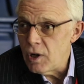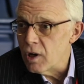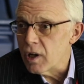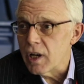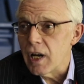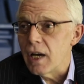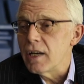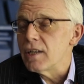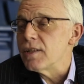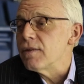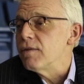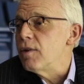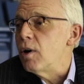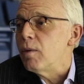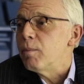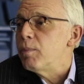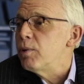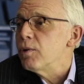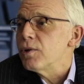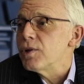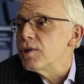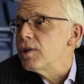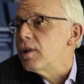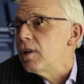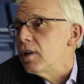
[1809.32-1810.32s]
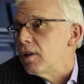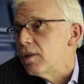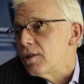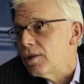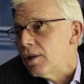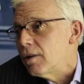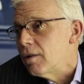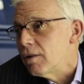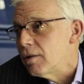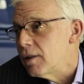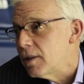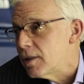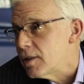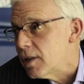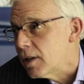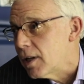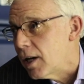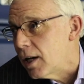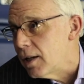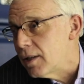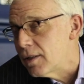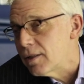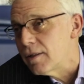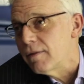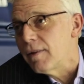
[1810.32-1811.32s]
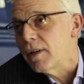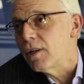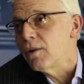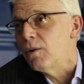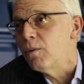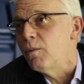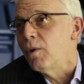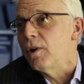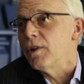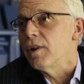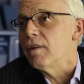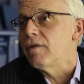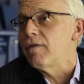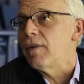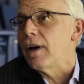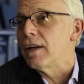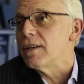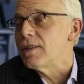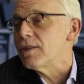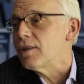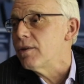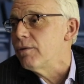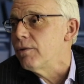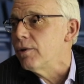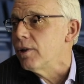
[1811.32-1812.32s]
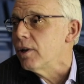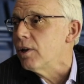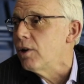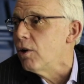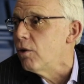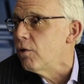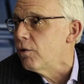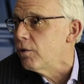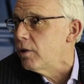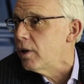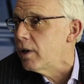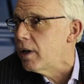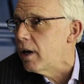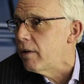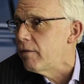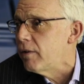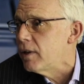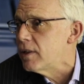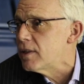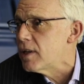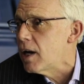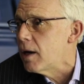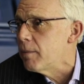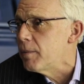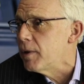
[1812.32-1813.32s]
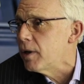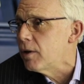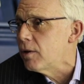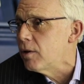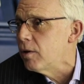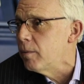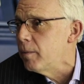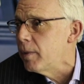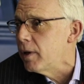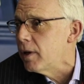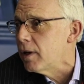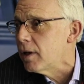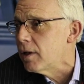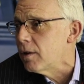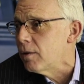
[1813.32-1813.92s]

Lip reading: Not a case of not pushing it, Jono. It's a case of I don't want the fans to run a gauntlet every time they come in.